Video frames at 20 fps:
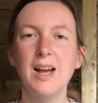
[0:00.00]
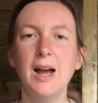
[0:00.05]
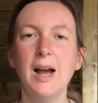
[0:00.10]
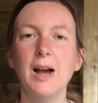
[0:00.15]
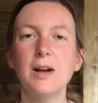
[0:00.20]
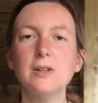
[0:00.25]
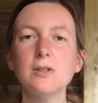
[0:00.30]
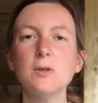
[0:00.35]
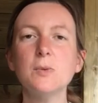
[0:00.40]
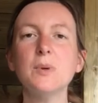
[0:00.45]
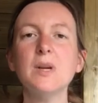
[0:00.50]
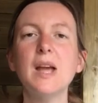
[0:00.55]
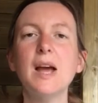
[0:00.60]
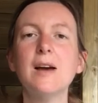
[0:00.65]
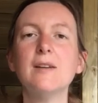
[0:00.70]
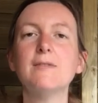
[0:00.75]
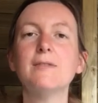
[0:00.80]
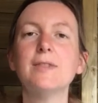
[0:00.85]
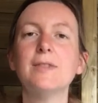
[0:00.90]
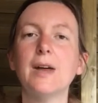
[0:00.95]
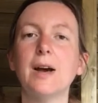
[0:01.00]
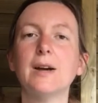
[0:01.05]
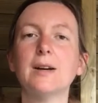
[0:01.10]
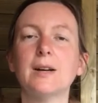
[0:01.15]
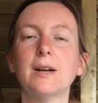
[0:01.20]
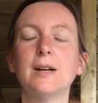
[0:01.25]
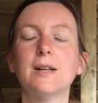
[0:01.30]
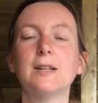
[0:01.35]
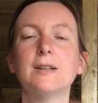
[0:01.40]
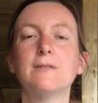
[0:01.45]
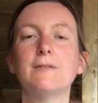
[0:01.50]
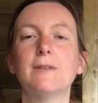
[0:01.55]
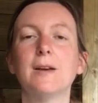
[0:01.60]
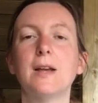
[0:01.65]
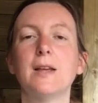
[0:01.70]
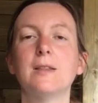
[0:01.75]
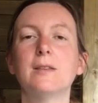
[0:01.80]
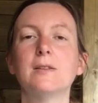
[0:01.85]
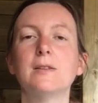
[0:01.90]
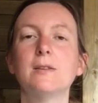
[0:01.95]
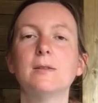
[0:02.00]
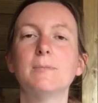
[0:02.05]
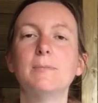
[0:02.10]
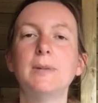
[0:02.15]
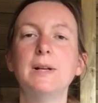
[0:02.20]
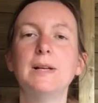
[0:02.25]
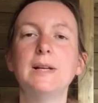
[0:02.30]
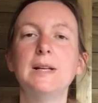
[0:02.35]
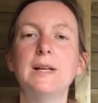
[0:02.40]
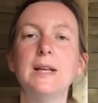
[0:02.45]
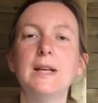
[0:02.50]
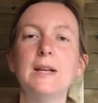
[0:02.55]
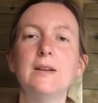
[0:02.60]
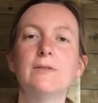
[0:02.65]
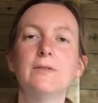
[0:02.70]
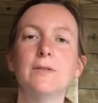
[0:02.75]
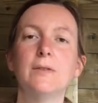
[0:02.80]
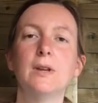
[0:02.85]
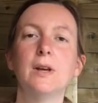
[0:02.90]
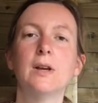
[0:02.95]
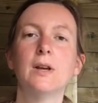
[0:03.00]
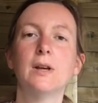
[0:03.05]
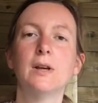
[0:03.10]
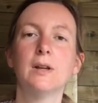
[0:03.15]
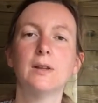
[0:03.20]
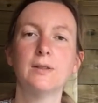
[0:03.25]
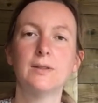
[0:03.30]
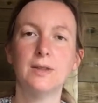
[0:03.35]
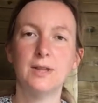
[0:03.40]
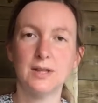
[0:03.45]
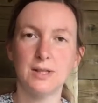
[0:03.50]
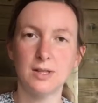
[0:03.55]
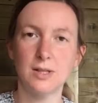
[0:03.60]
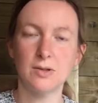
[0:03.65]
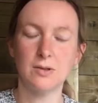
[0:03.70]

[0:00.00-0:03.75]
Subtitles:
How do we have that kind of faith to believe this